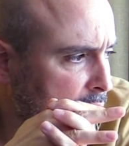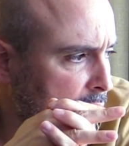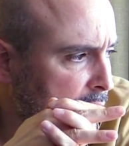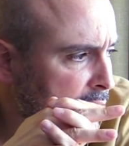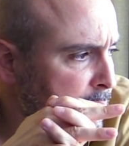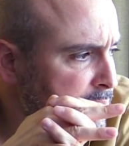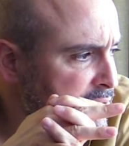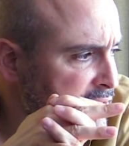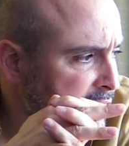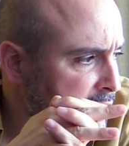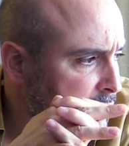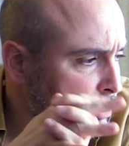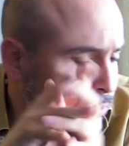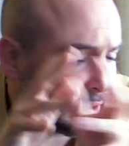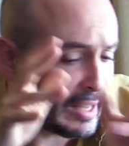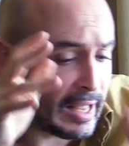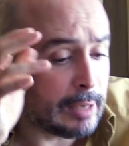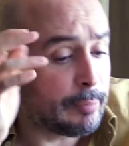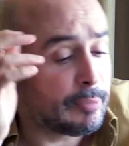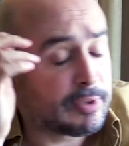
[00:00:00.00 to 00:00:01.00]
I would take
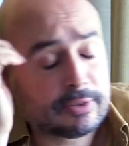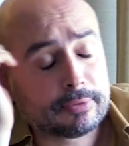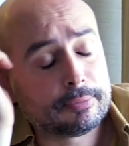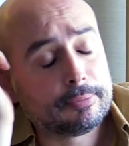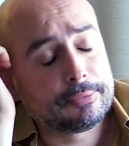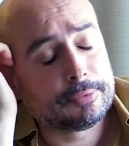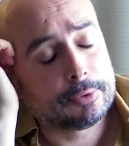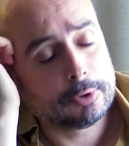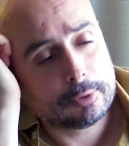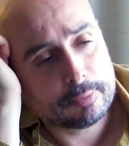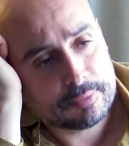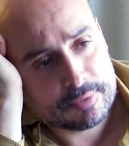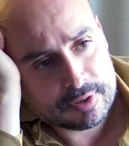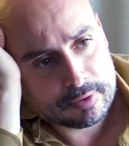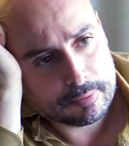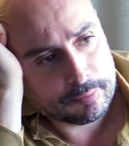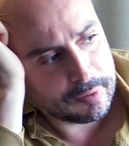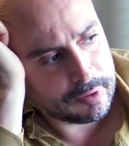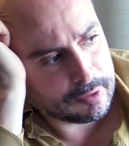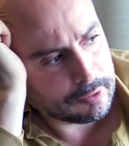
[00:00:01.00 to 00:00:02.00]
little elements from
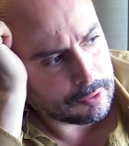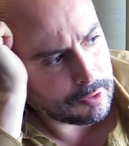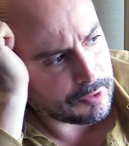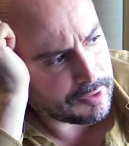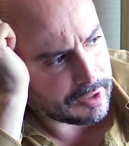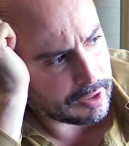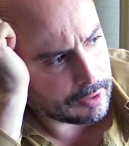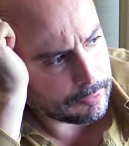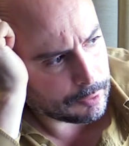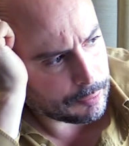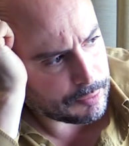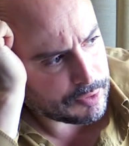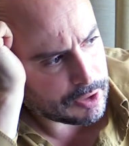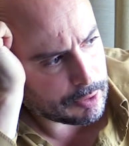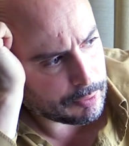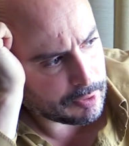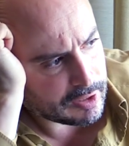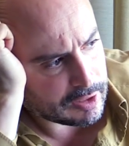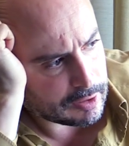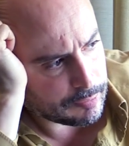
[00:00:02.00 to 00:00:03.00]
films, but not the kind of films
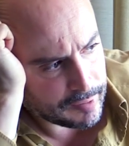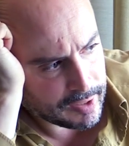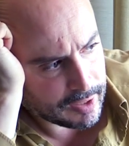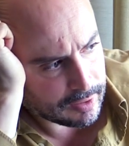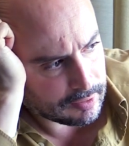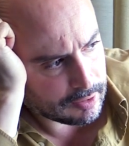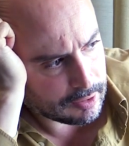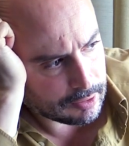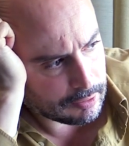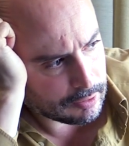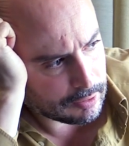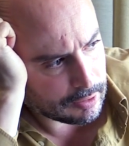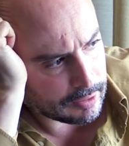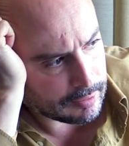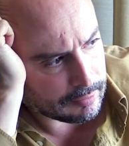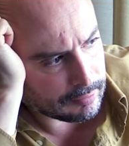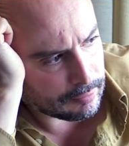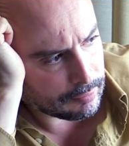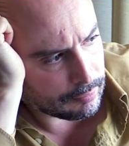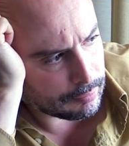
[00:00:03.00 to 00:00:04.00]
you would expect,
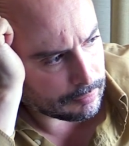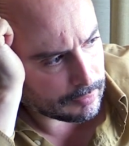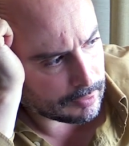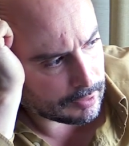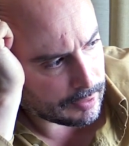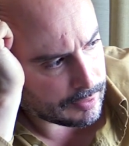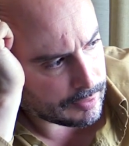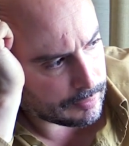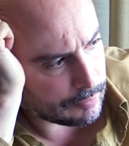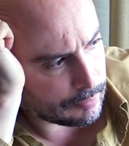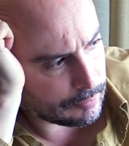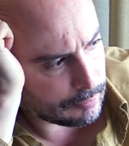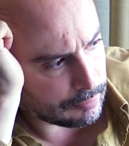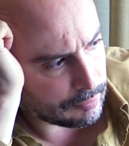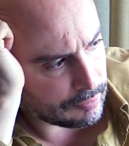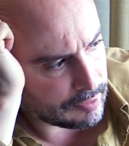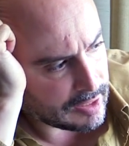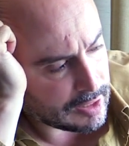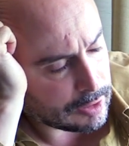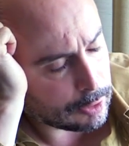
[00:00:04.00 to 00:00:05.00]
like
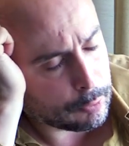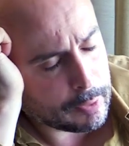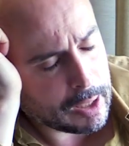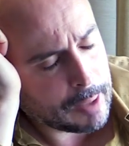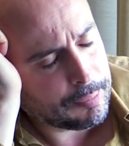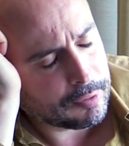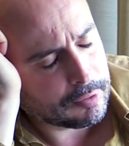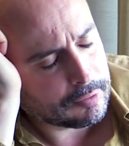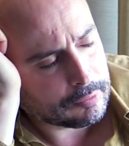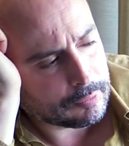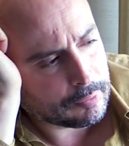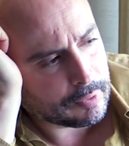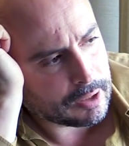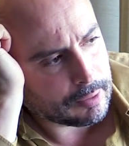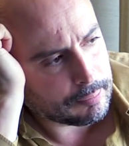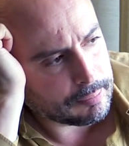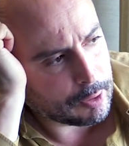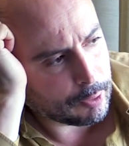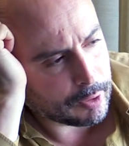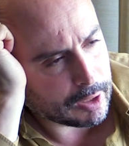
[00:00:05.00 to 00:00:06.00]
Lethal Weapon,
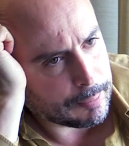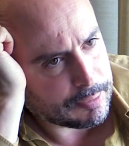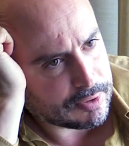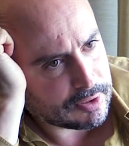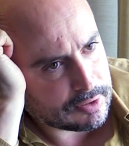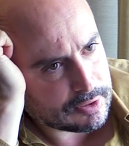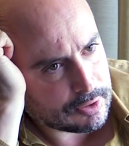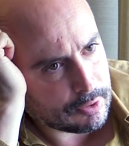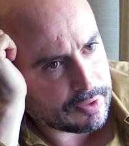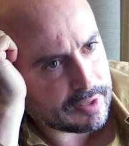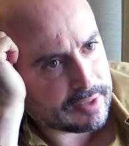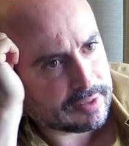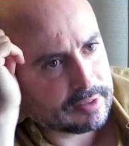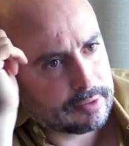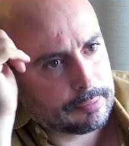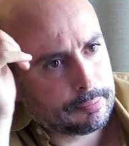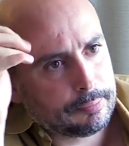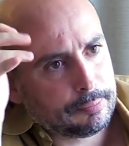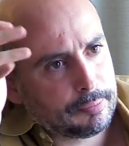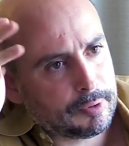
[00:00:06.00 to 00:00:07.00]
where Mel Gibson's got
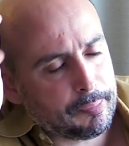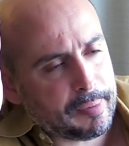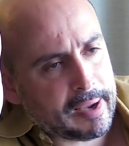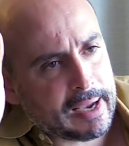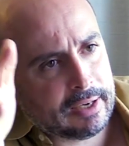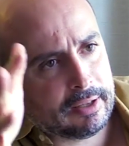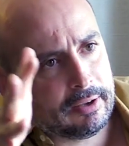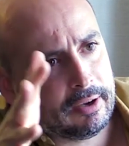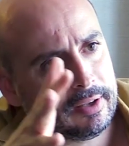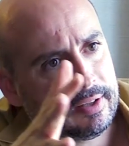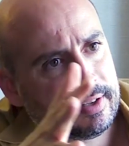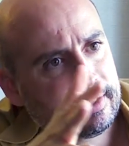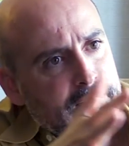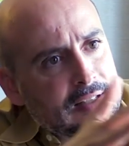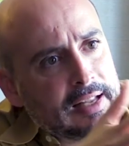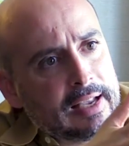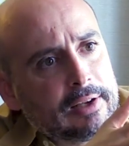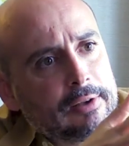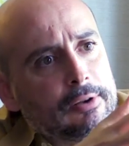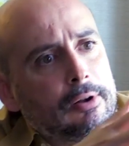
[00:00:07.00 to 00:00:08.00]
the bad guy in his
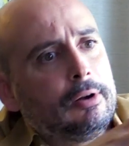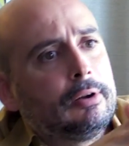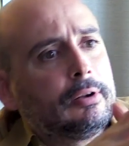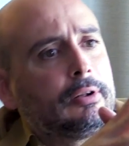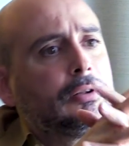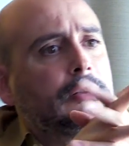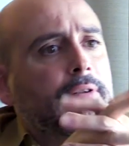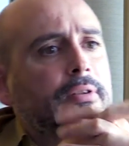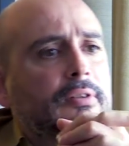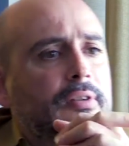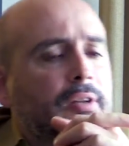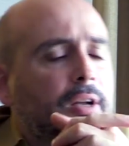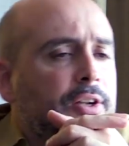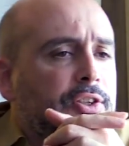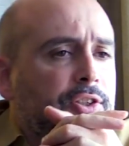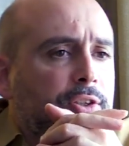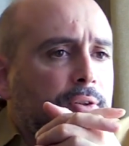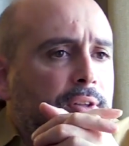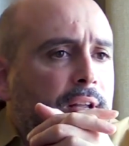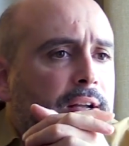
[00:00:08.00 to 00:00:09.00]
leg lock. I
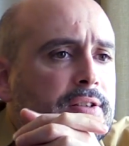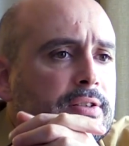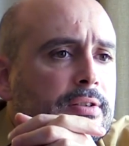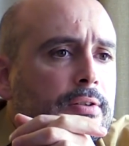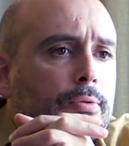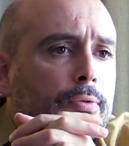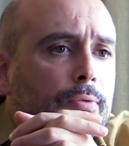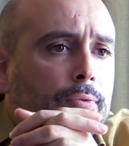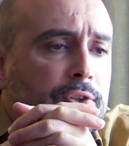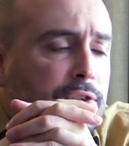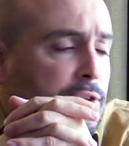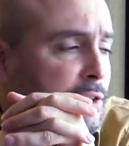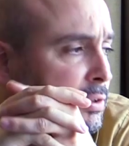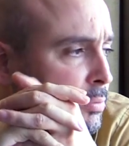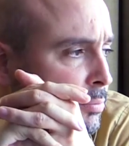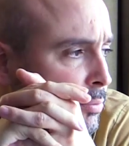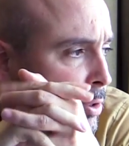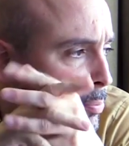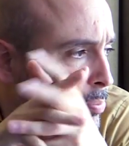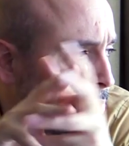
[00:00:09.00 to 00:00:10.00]
showed that to
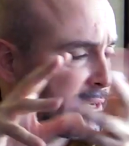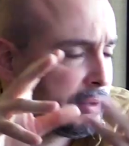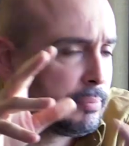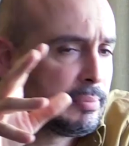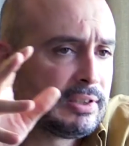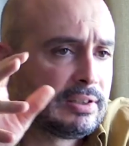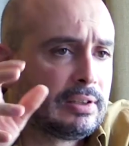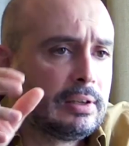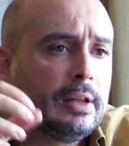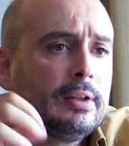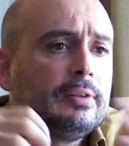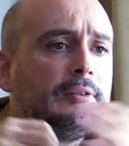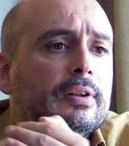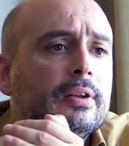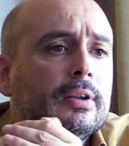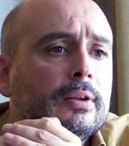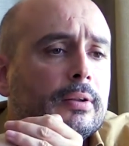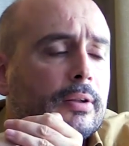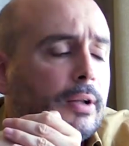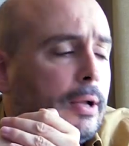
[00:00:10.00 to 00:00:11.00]
Richard, who played Mr
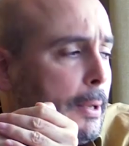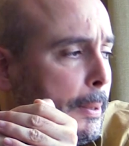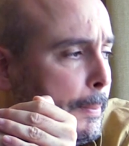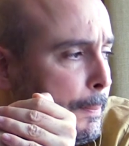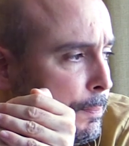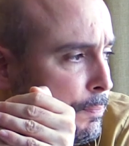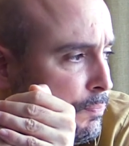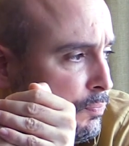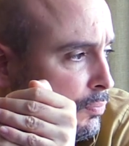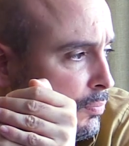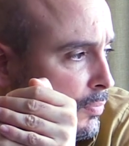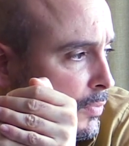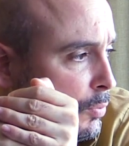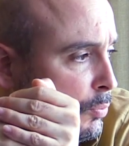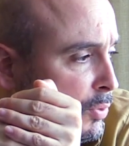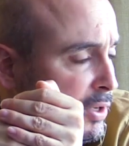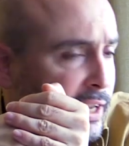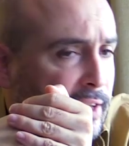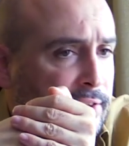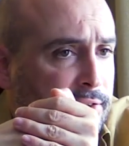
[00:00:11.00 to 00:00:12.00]
Lundy, when
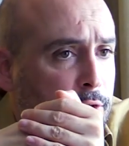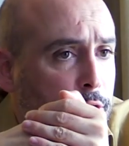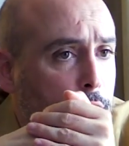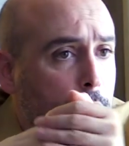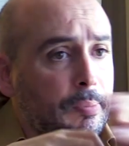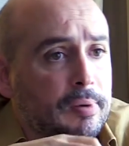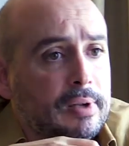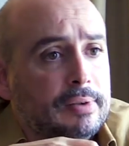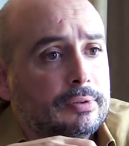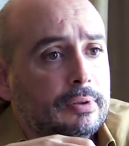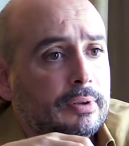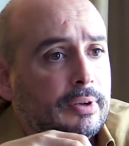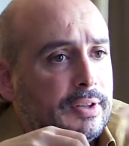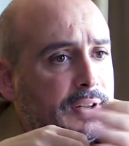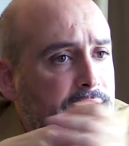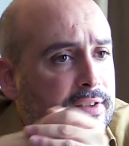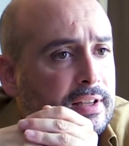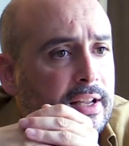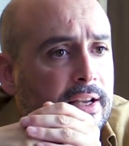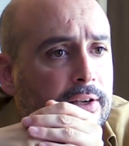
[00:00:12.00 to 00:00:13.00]
he gets the shoplifter
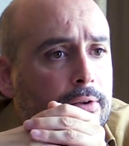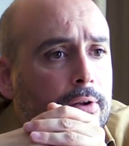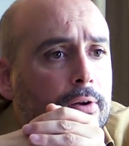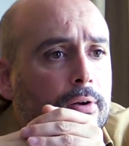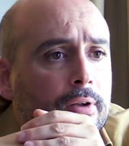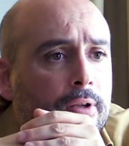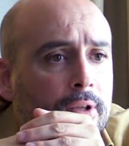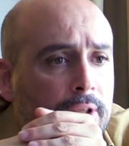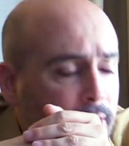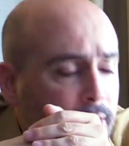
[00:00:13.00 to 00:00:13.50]
in his leg lock.